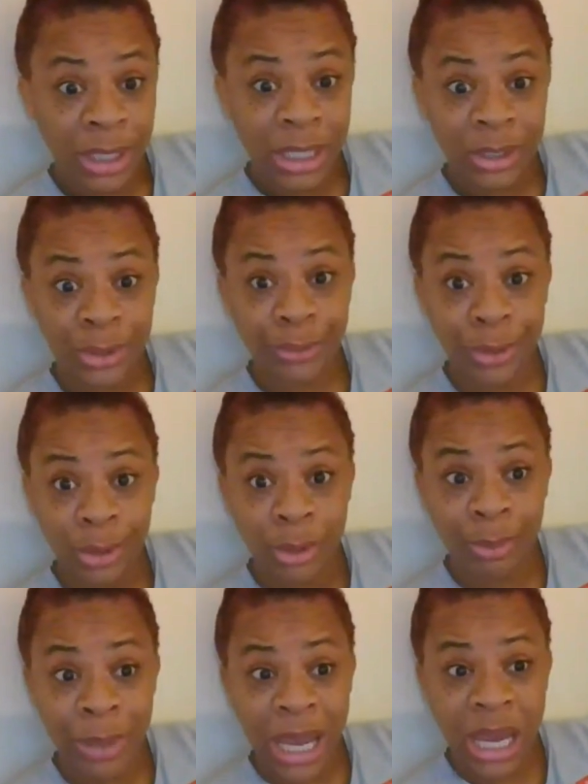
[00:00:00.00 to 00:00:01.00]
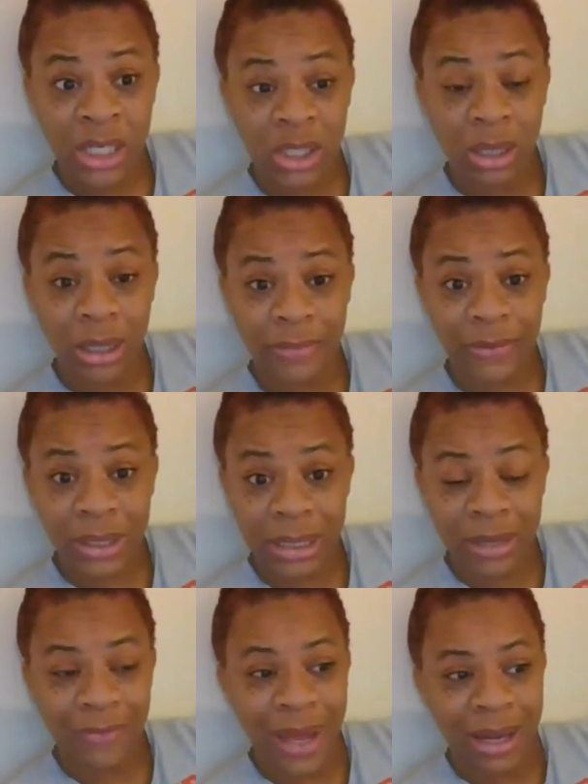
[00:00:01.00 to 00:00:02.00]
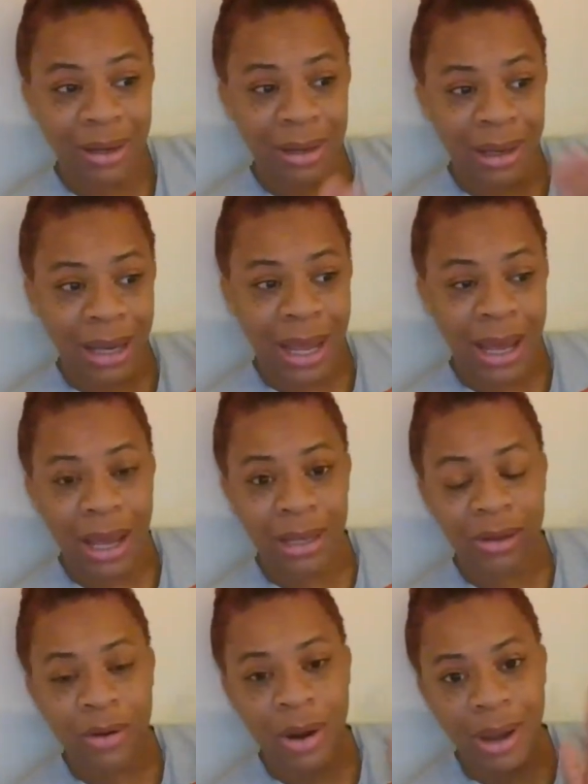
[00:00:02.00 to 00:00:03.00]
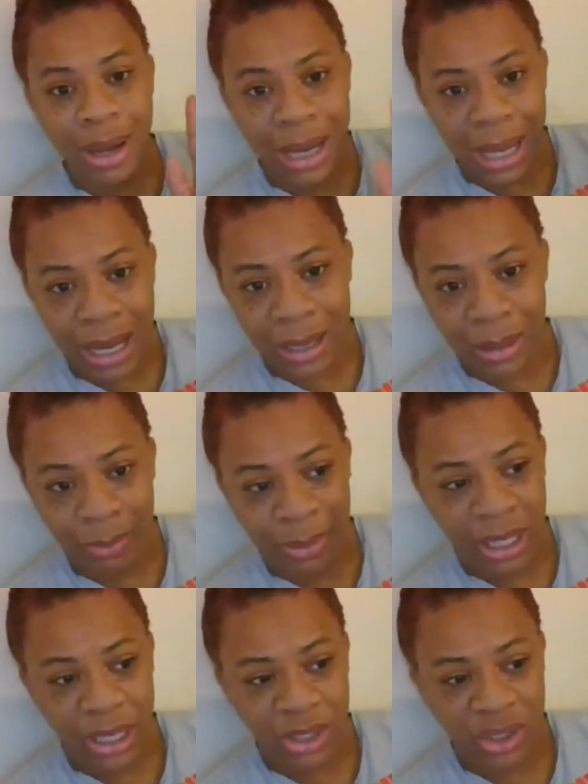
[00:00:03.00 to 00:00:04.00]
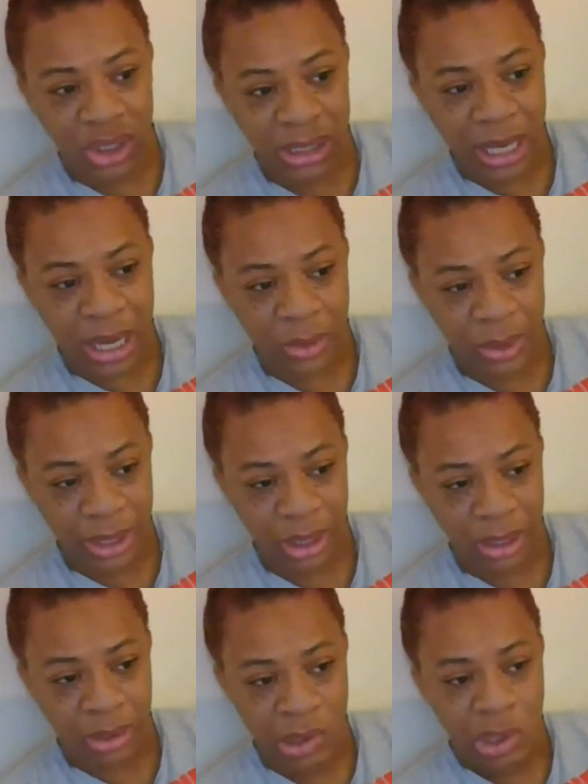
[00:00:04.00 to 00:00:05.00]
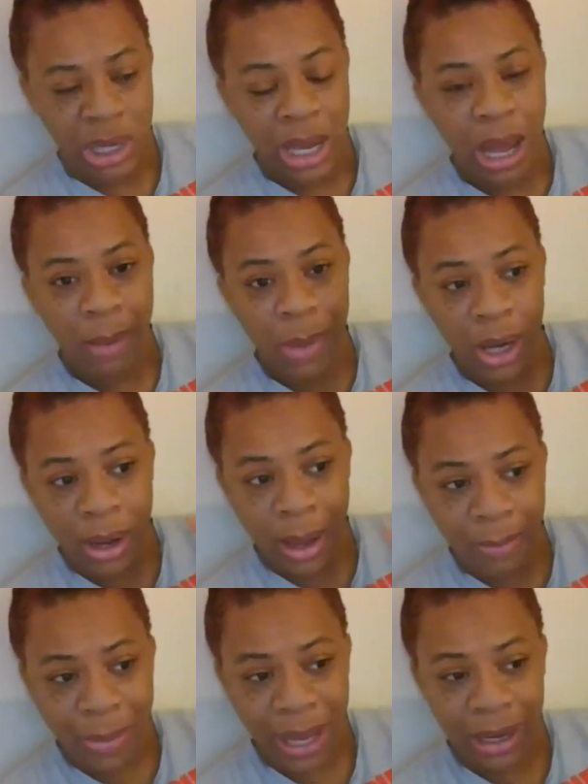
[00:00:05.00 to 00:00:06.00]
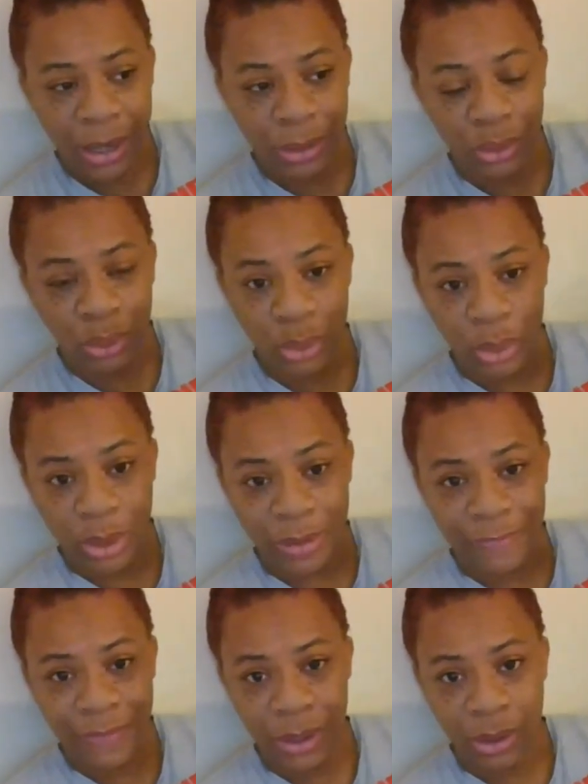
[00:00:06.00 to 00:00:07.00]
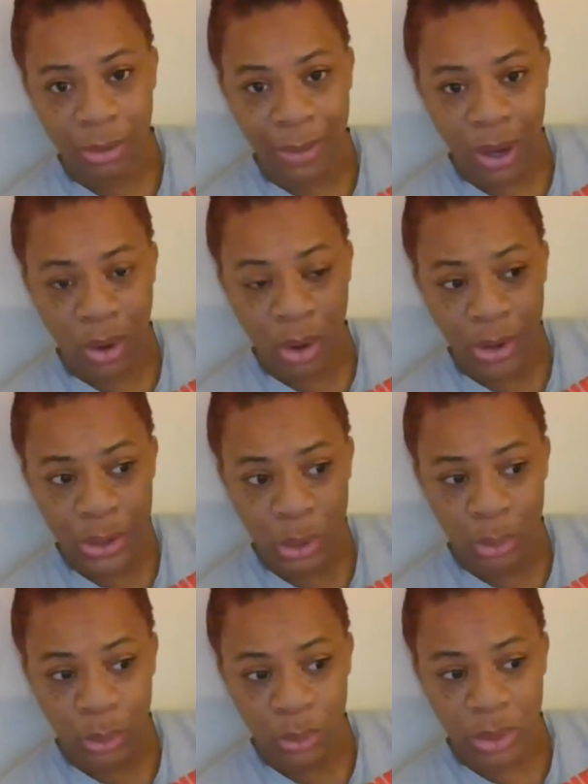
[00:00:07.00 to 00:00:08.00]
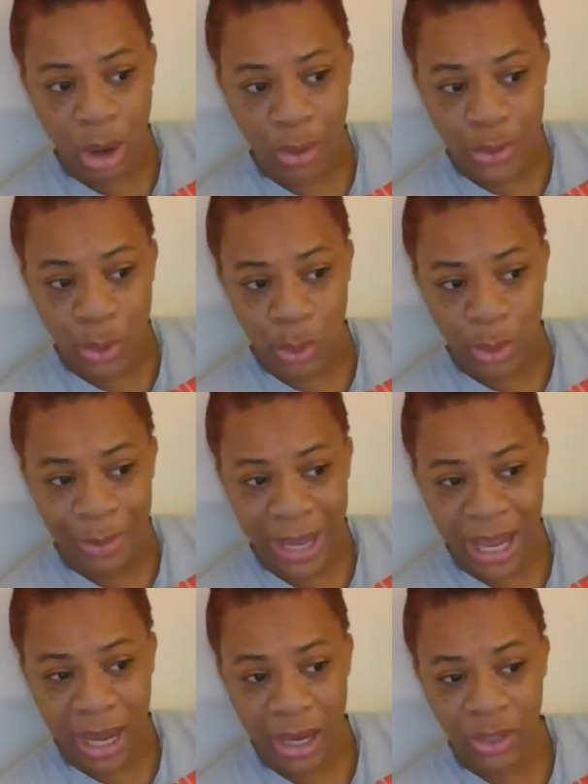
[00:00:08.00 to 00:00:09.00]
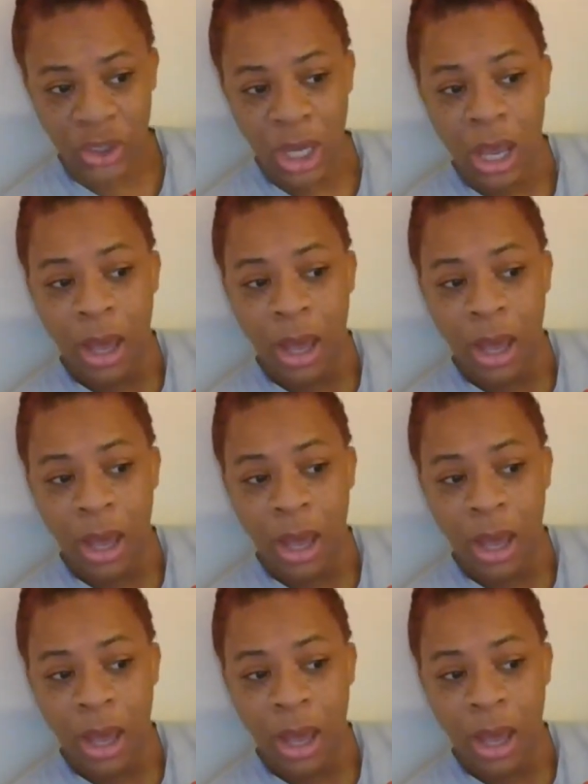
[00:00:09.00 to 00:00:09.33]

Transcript: It's true. Paige don't love herself. And there are a lot of Paiges out here. I'm going to come back and do a video about are you a Paige?